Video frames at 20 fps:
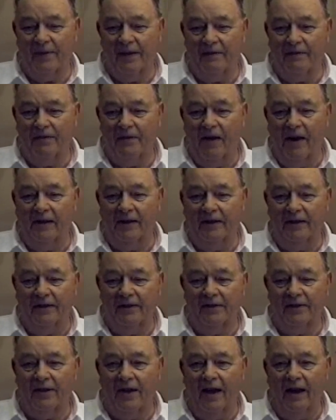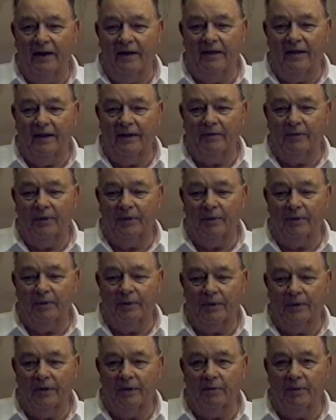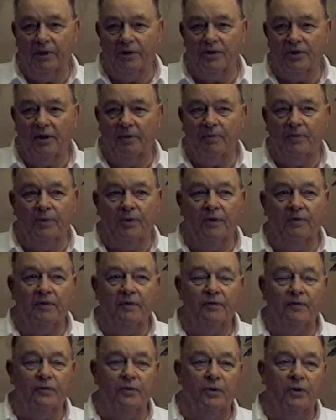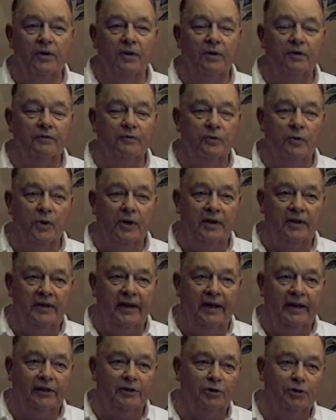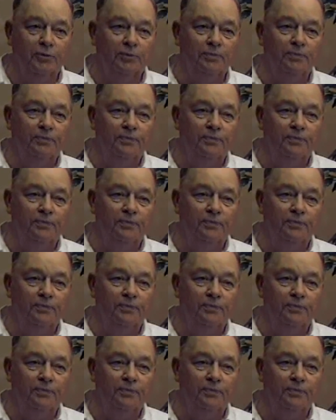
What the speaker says: finally decided that we were going to be shipped off to Fort Dix.